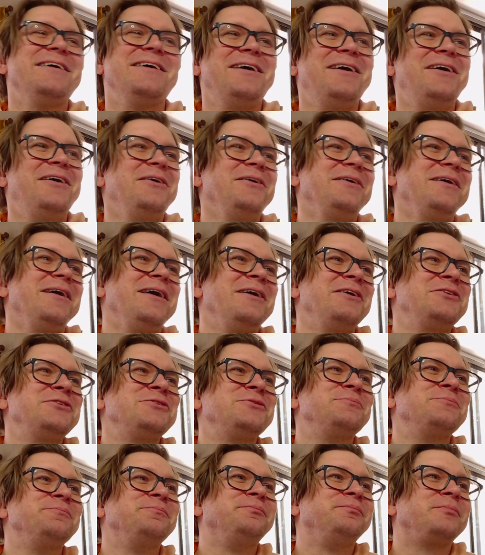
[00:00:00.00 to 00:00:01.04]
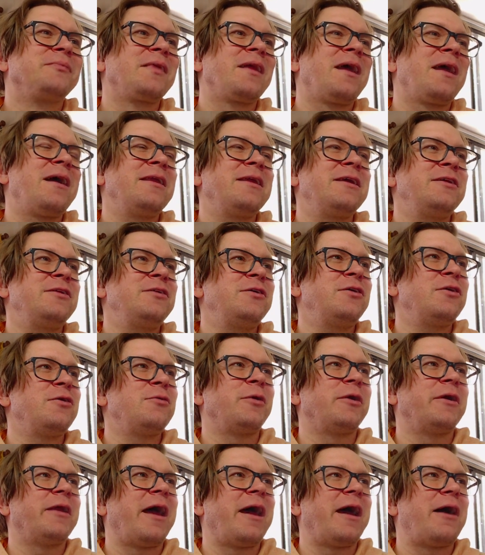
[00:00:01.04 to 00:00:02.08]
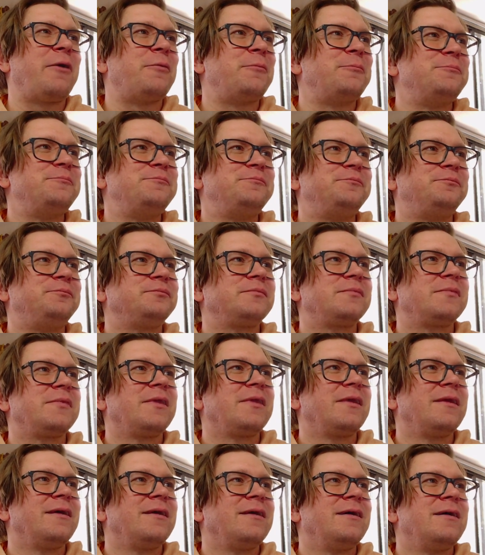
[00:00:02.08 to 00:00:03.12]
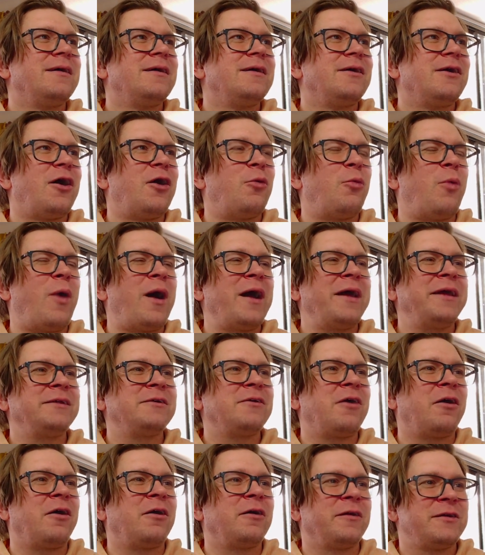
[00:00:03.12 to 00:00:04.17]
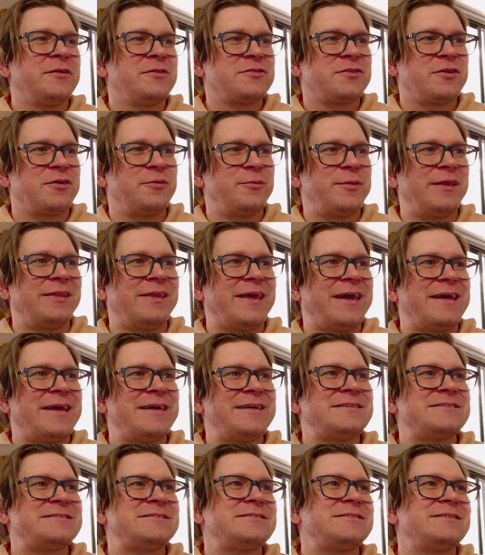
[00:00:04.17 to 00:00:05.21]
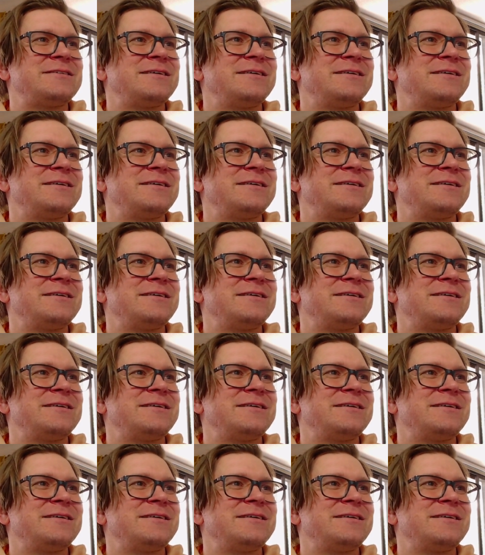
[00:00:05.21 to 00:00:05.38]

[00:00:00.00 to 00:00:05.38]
Oh gosh. I need humor now. Hawaiian garlands could be lays.